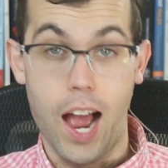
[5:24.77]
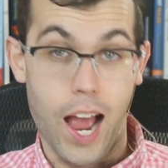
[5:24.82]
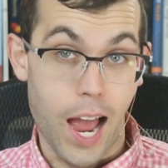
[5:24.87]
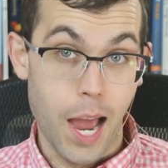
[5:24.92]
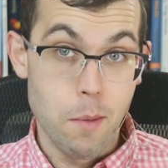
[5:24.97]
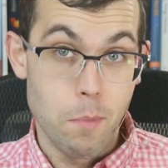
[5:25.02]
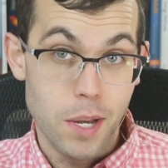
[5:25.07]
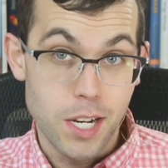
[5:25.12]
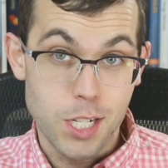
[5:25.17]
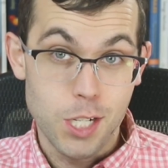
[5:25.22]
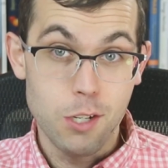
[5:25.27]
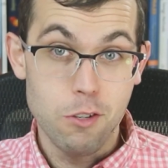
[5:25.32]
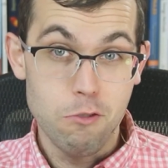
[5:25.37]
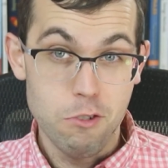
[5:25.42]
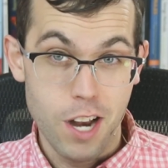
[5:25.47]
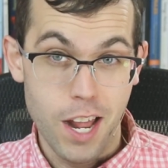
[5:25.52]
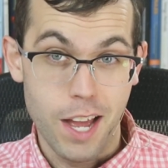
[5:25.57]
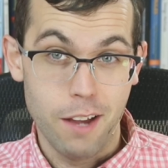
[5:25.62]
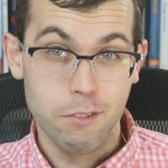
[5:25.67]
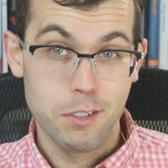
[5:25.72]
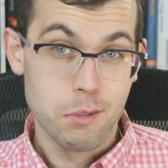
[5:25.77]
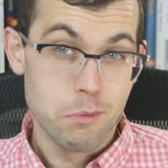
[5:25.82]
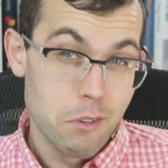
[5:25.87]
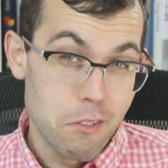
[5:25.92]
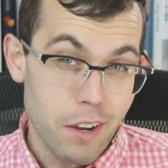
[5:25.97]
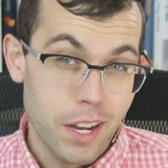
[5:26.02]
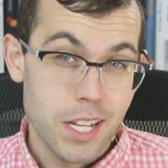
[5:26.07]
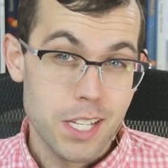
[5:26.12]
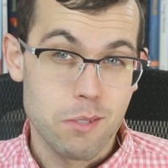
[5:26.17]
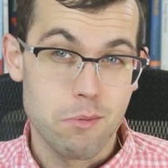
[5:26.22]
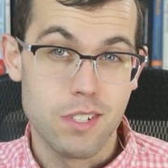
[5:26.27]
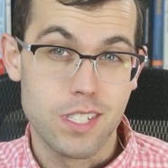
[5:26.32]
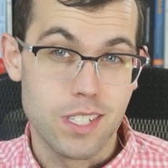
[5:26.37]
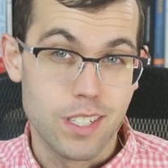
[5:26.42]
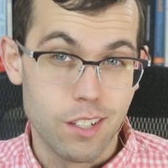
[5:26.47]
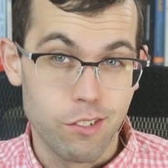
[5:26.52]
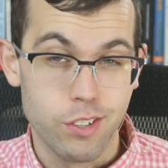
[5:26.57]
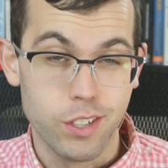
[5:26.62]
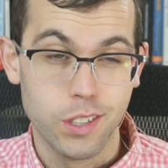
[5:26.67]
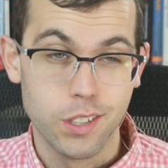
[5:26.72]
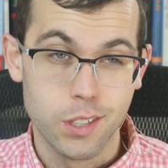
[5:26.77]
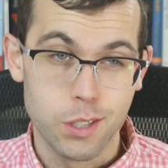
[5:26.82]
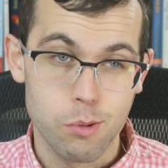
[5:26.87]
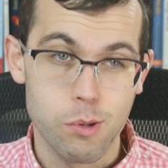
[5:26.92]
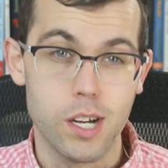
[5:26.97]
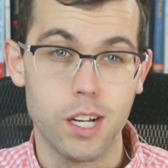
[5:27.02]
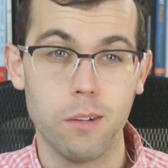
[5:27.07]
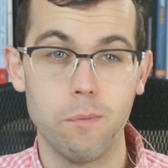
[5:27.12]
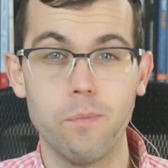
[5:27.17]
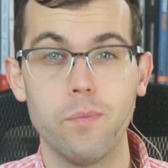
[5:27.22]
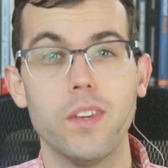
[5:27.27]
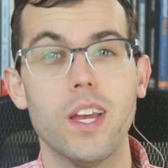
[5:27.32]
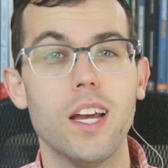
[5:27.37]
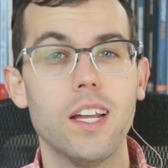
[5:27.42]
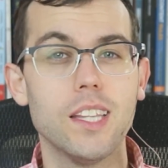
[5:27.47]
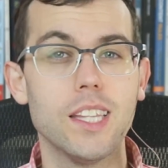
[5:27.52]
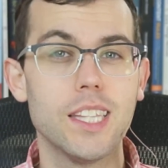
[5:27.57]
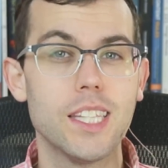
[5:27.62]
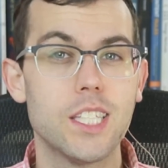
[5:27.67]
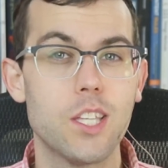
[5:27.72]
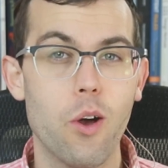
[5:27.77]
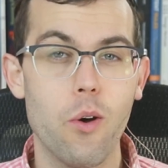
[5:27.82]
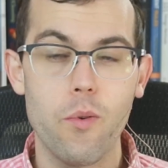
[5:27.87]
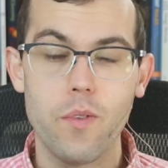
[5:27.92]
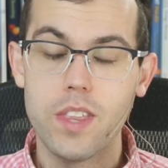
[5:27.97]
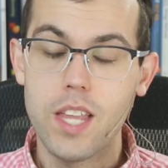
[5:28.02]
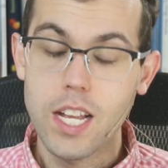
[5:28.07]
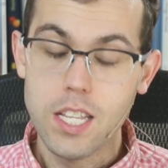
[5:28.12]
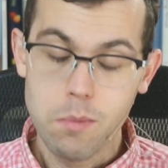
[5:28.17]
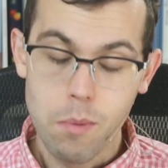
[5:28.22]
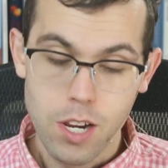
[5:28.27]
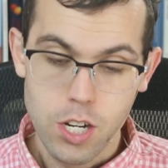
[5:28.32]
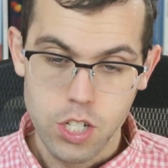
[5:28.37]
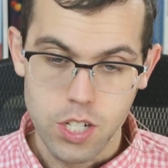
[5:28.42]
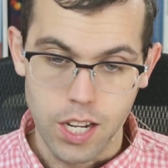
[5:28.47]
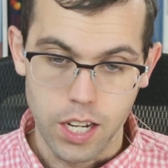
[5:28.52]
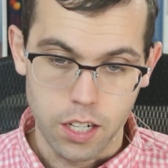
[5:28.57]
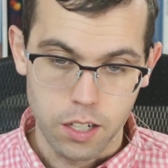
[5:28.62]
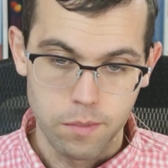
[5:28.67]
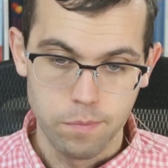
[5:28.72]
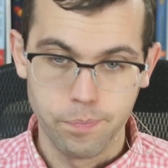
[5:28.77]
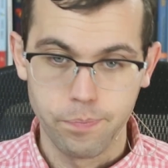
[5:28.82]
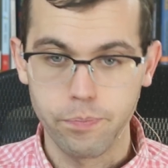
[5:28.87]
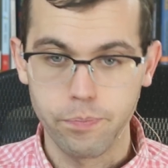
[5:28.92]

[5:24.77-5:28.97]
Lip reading: I bet you'd have some advancements in the field as well. So that's my shtick.